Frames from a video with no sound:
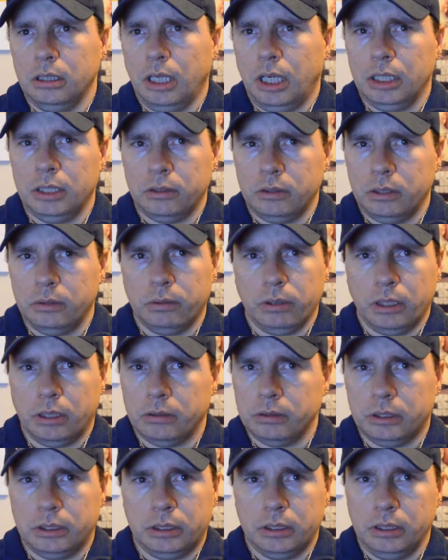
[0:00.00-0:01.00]
I know they were
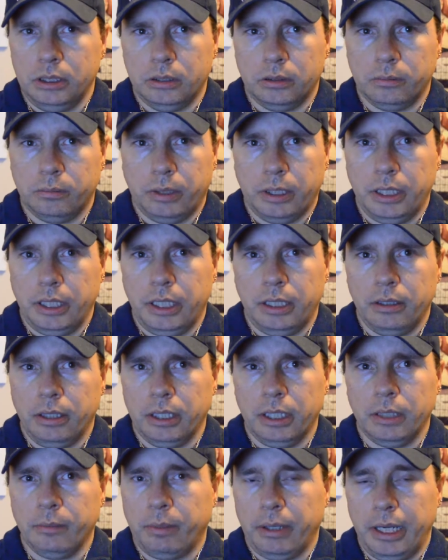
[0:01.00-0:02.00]
out, you know, by, I
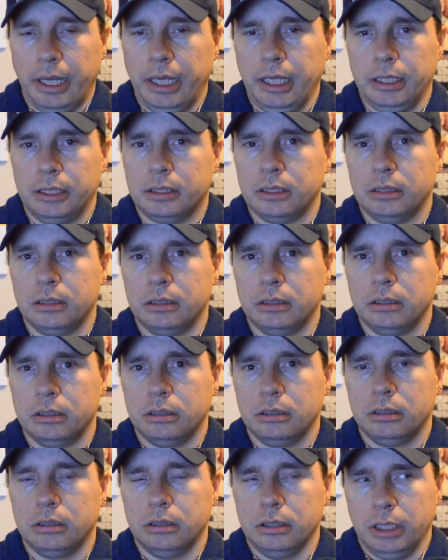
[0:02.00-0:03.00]
think by 8.
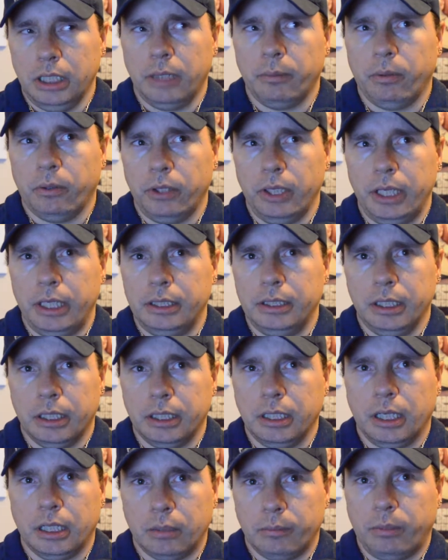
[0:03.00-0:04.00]
Yeah, about 8 I
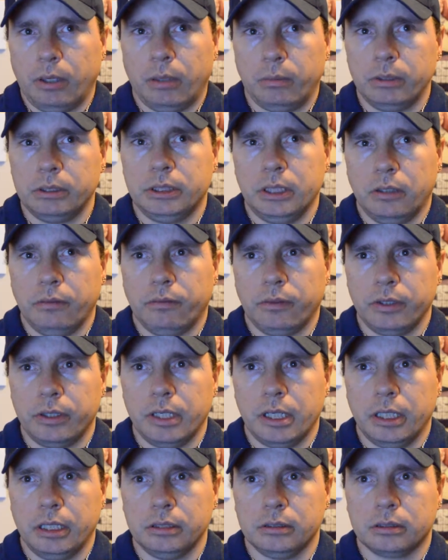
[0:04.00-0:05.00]
got them published up for
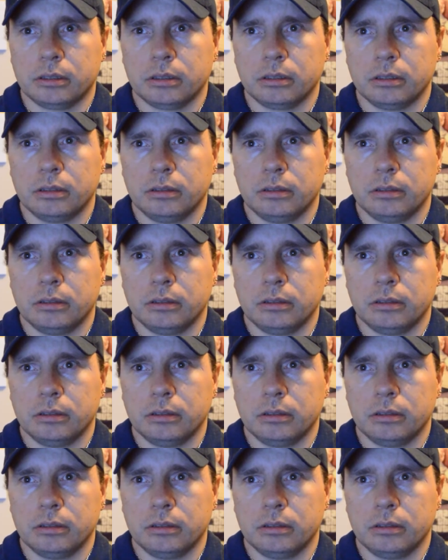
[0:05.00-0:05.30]
you guys.